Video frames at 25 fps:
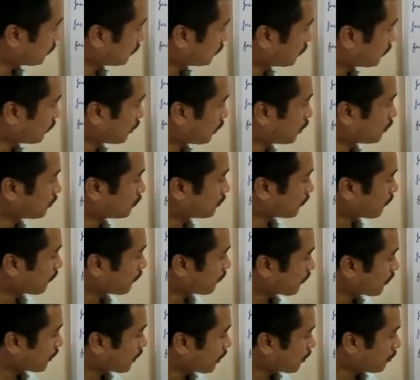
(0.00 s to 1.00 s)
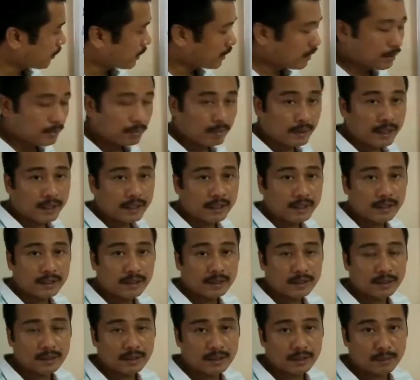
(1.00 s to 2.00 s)
to form metal
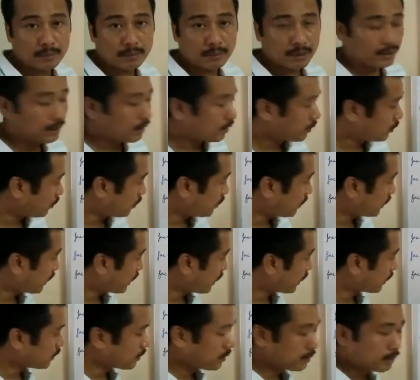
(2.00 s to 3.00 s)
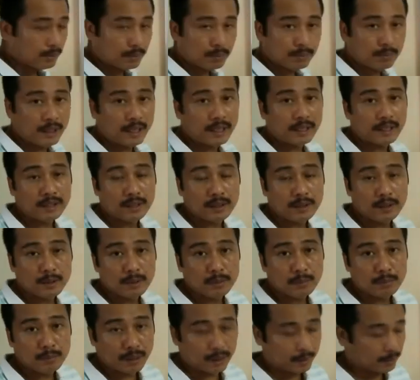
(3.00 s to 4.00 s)
to ligand, pi
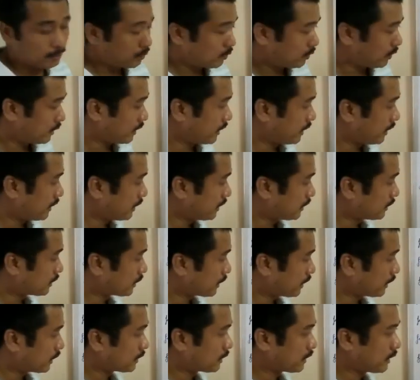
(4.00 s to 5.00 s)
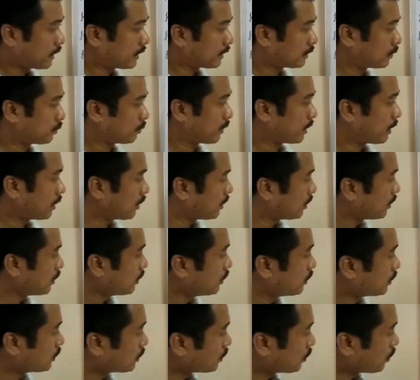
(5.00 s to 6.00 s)
back bonding in this case as well.
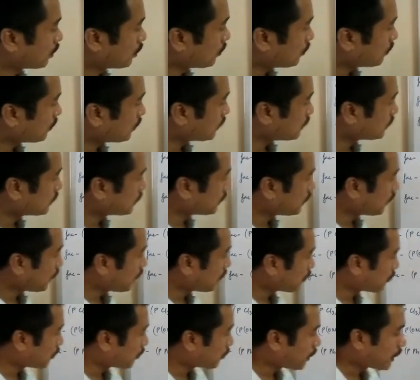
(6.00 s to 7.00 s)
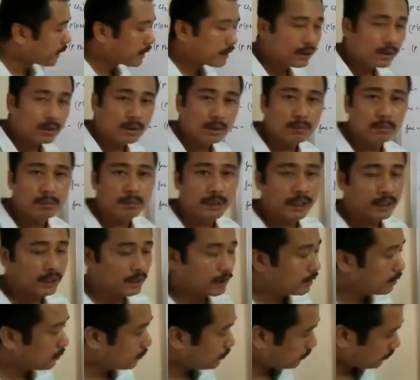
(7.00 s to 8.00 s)
So the same orbital of
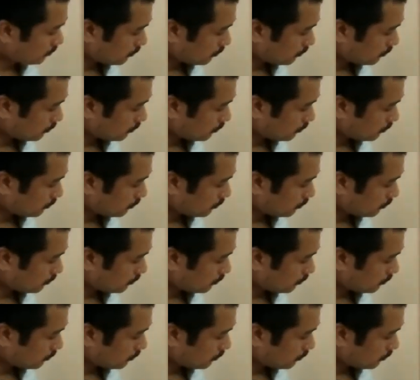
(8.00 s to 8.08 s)
metal